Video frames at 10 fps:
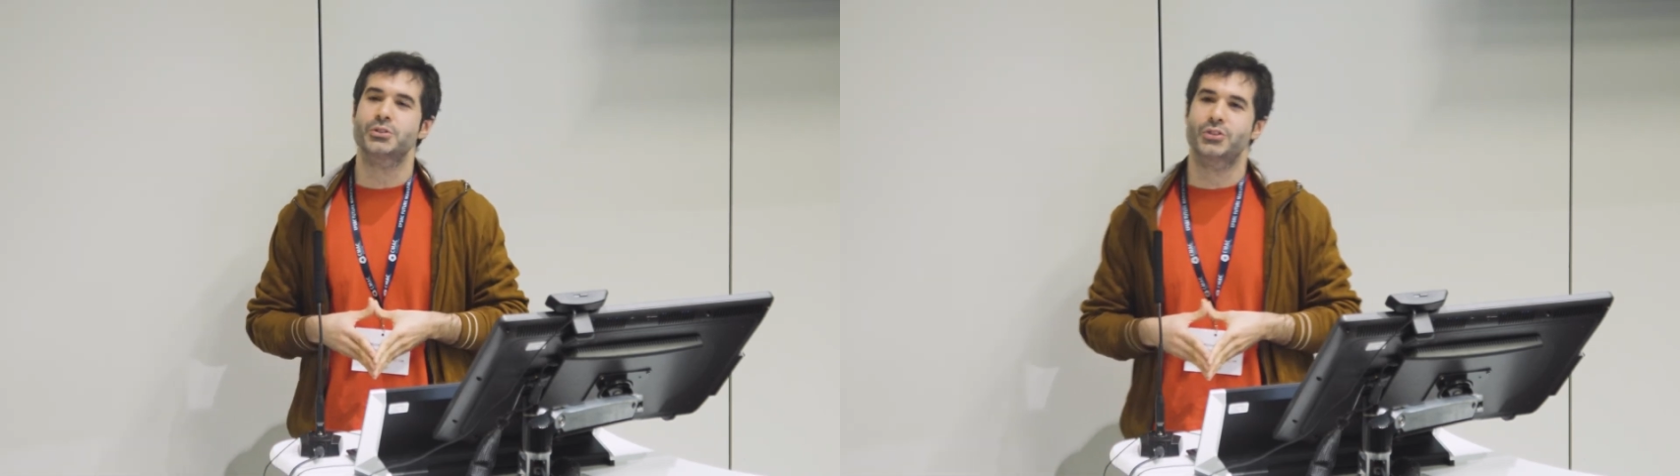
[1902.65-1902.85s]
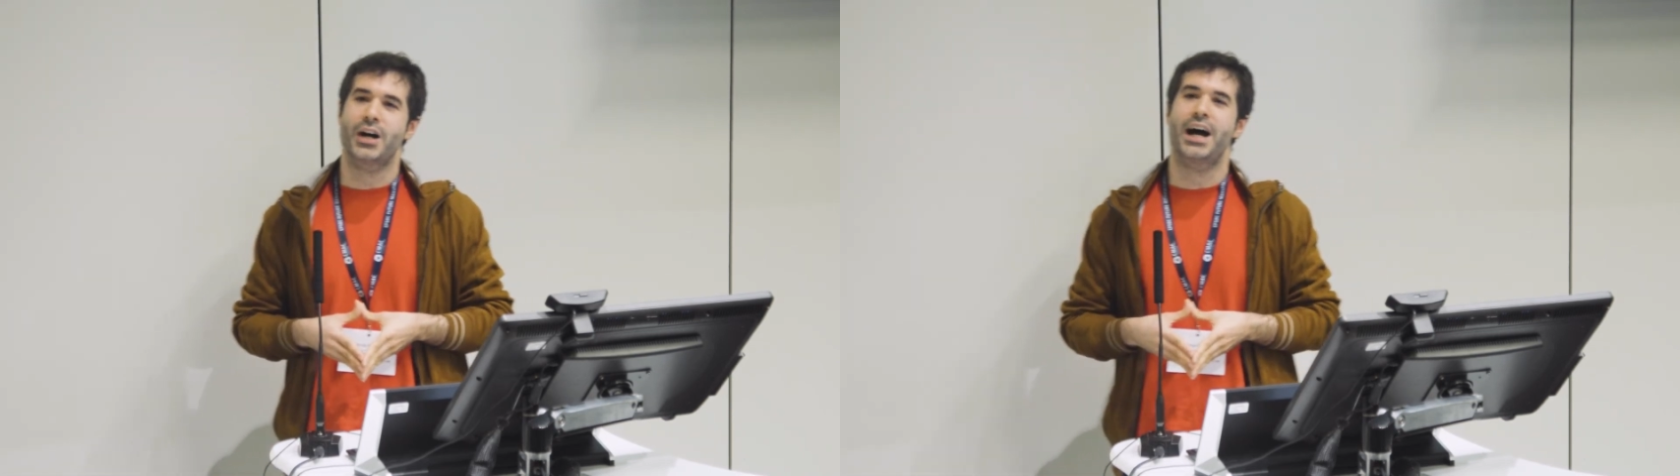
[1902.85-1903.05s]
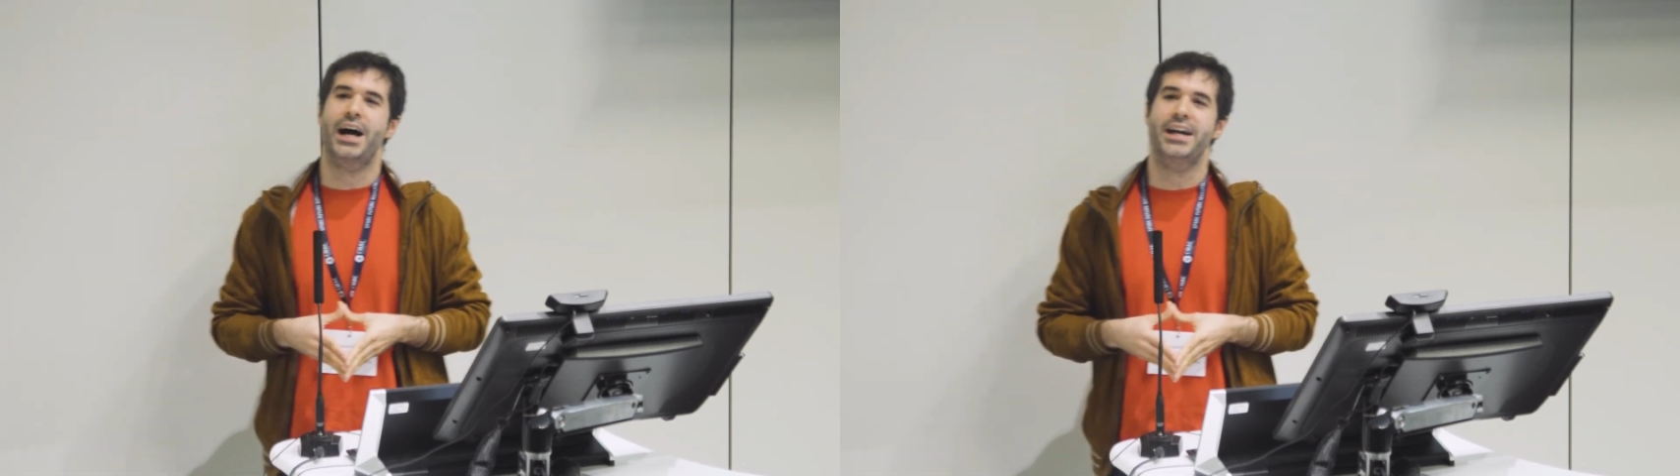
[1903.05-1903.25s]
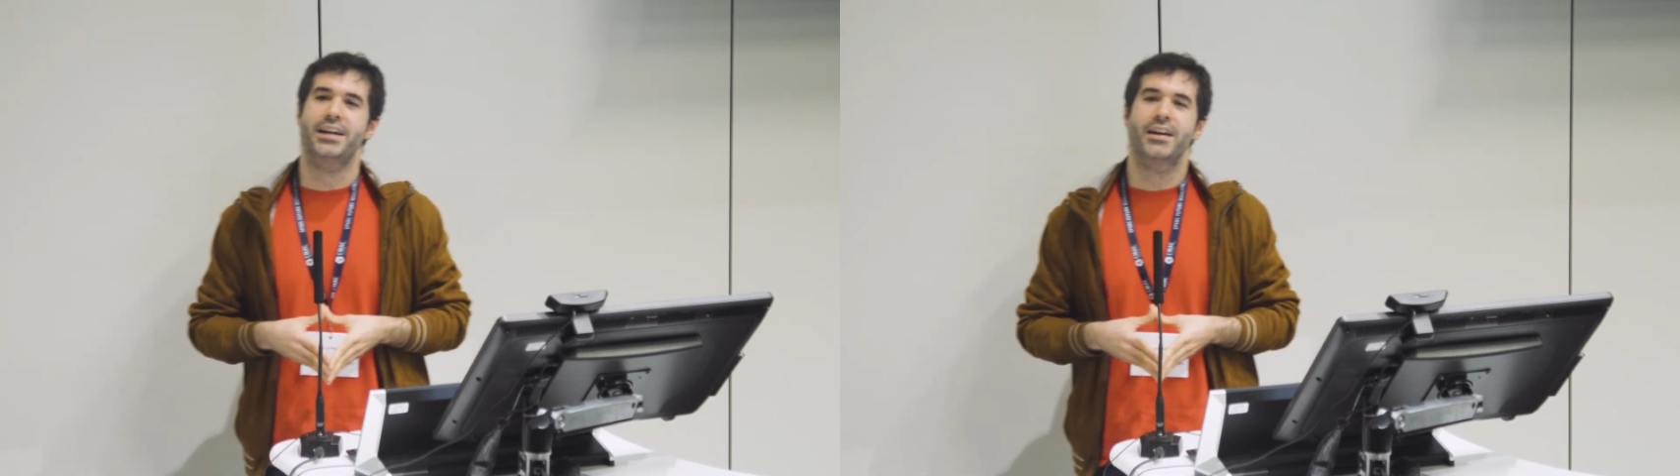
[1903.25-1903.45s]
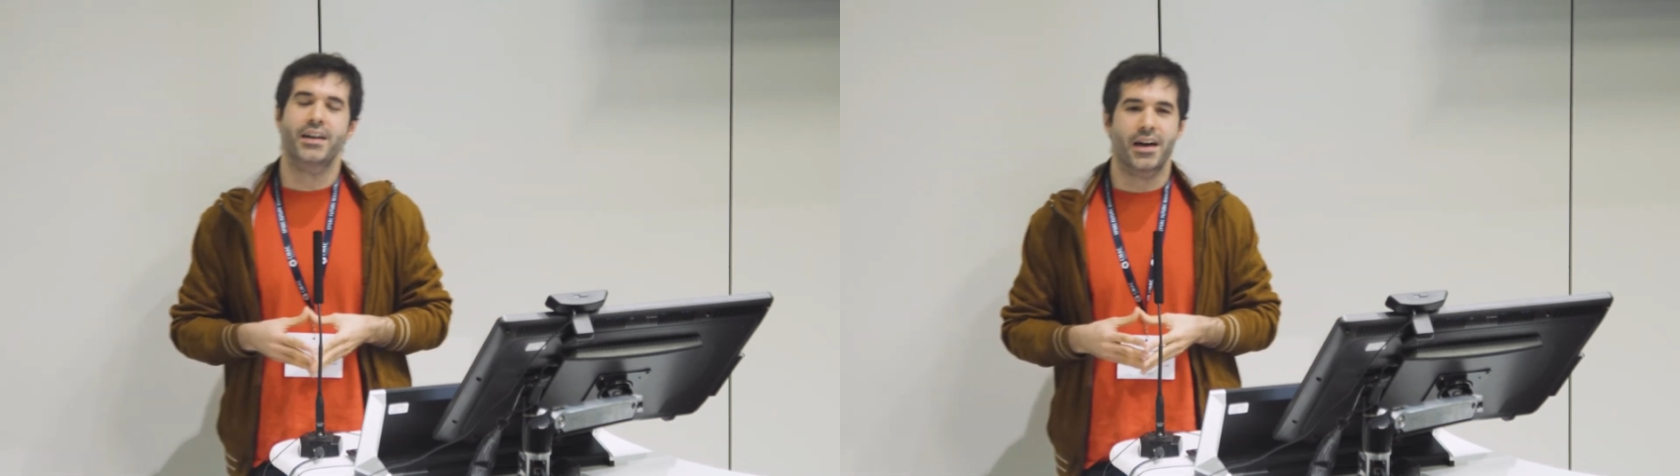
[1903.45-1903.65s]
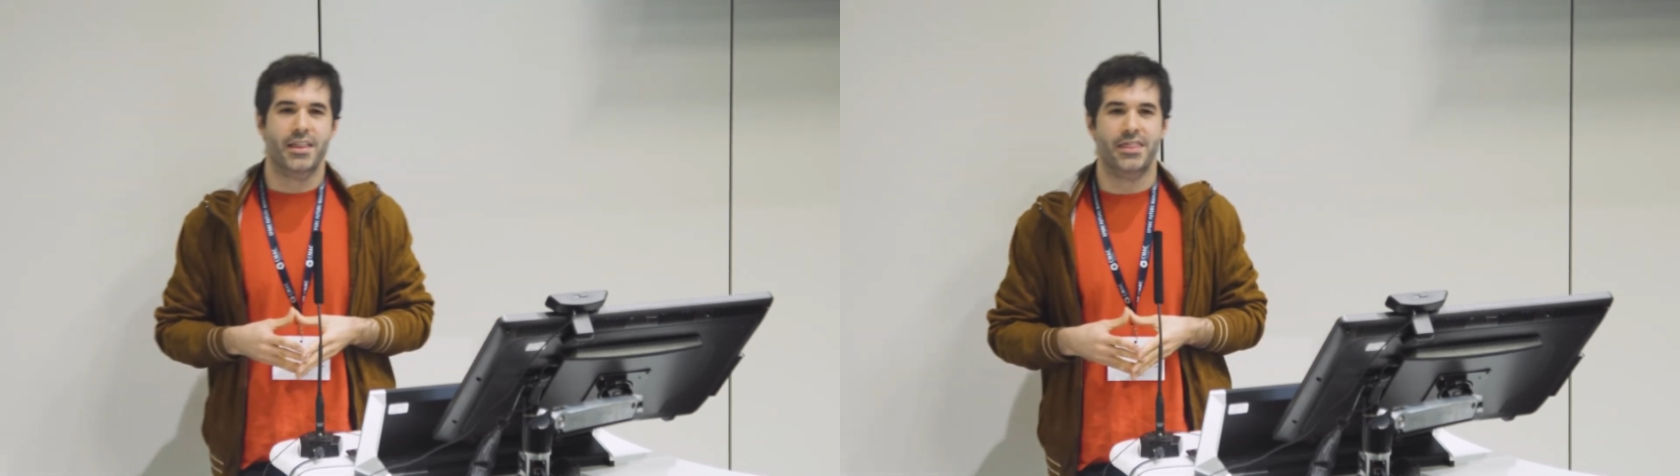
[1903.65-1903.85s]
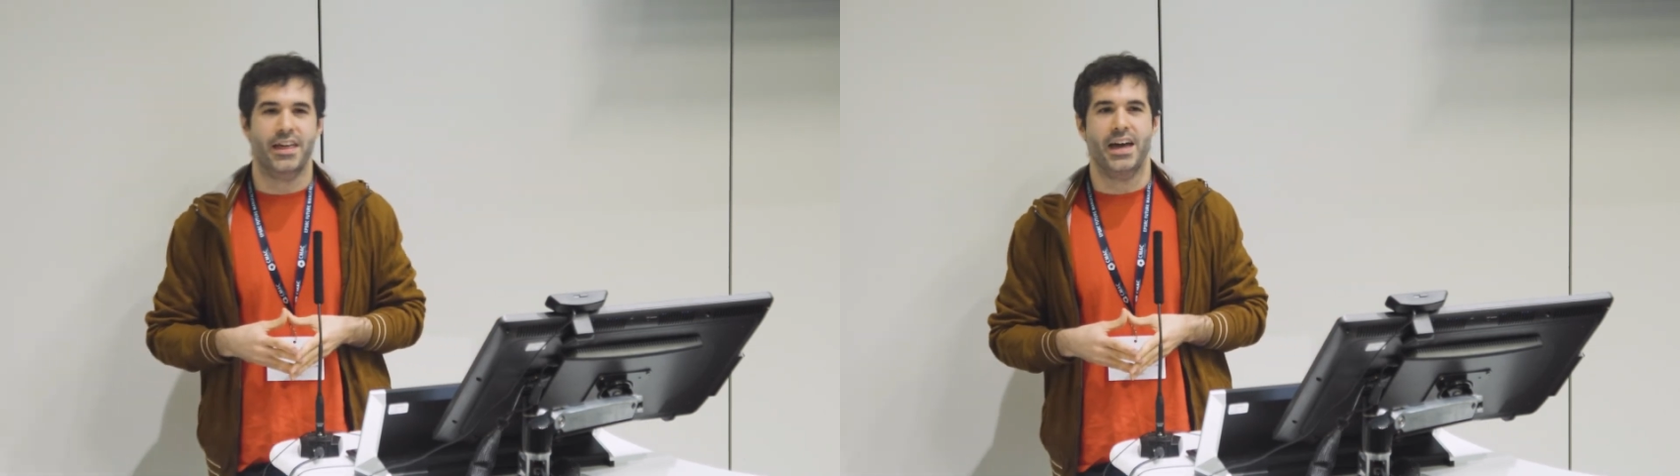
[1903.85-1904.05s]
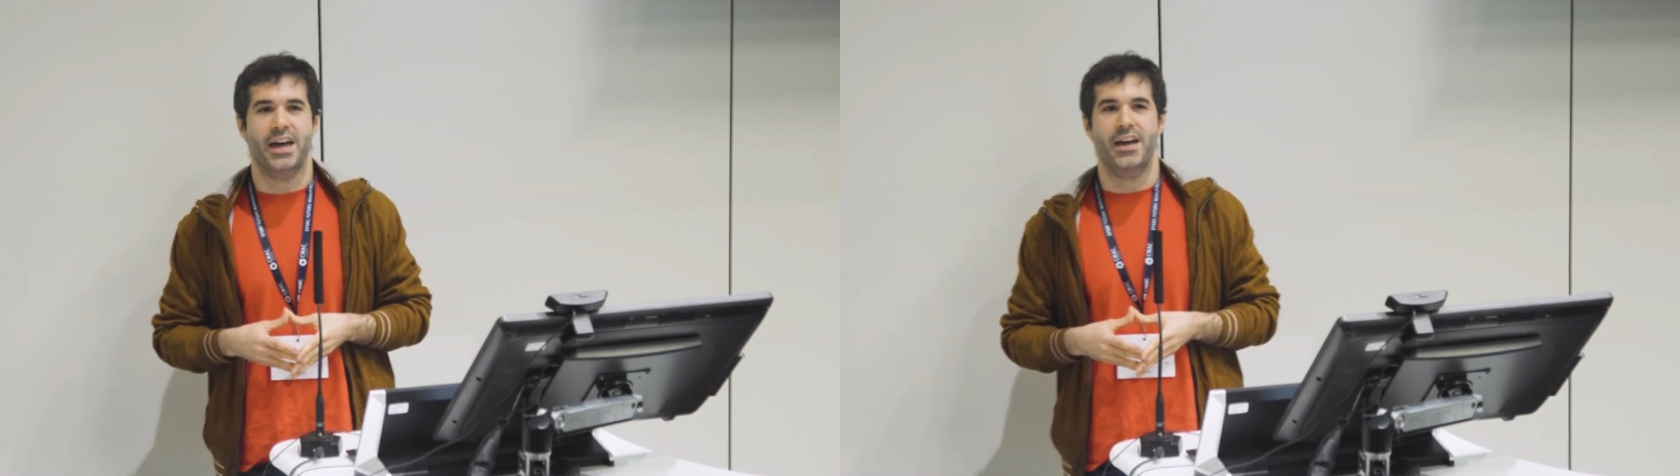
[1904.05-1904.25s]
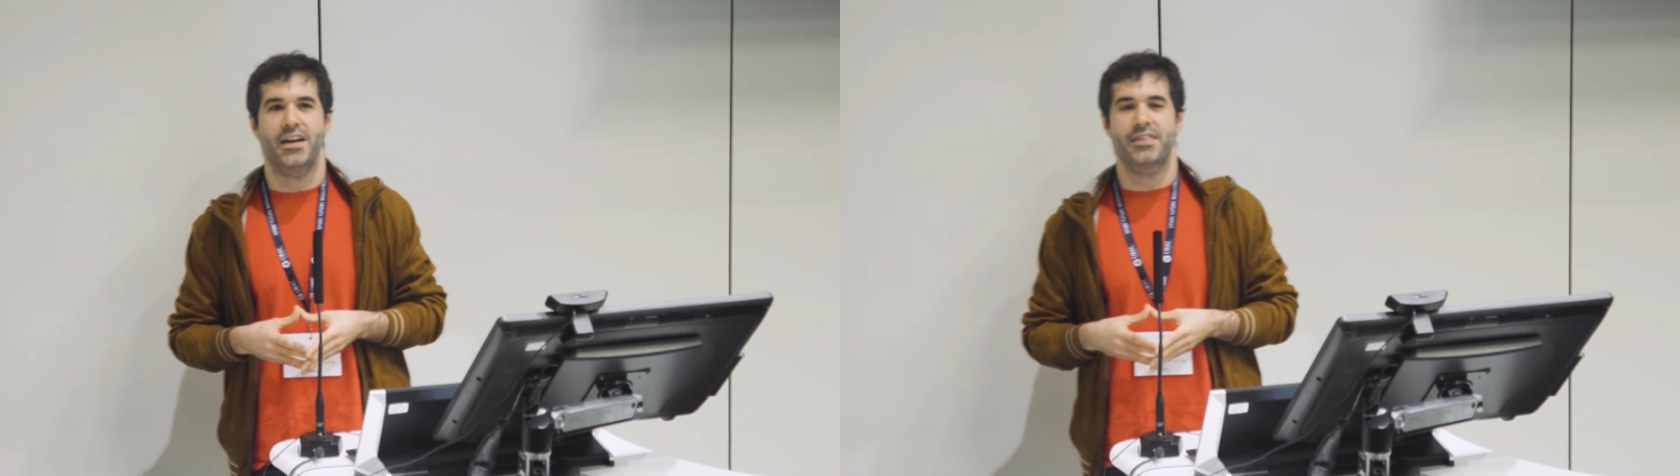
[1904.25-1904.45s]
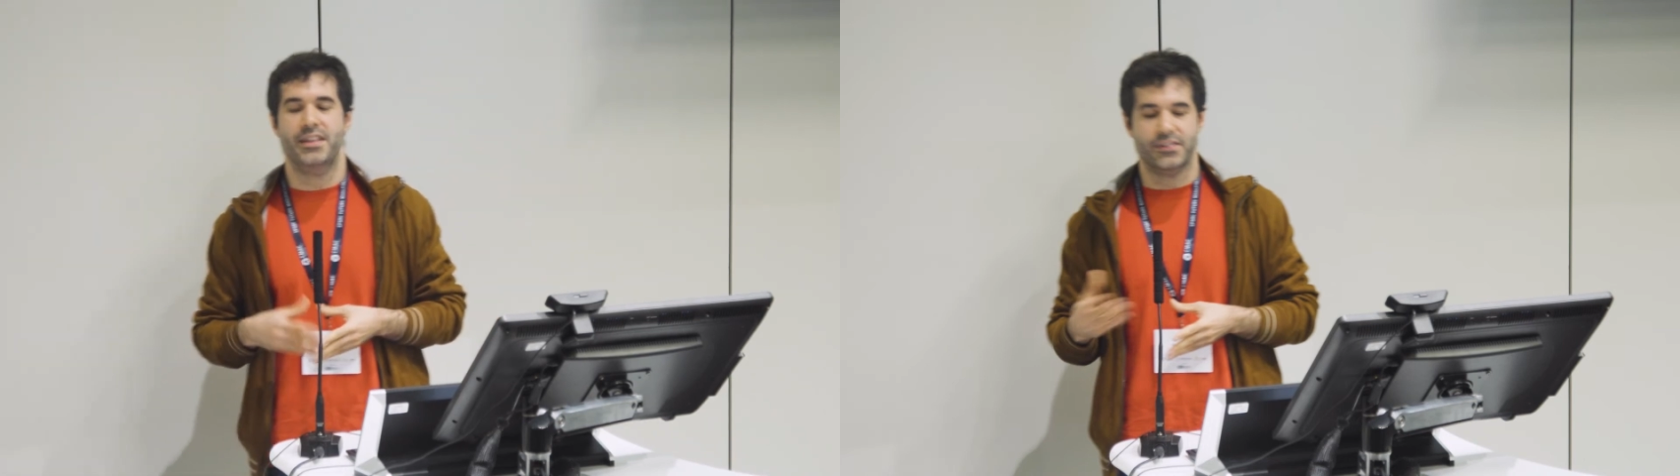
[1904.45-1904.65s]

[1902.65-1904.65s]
try the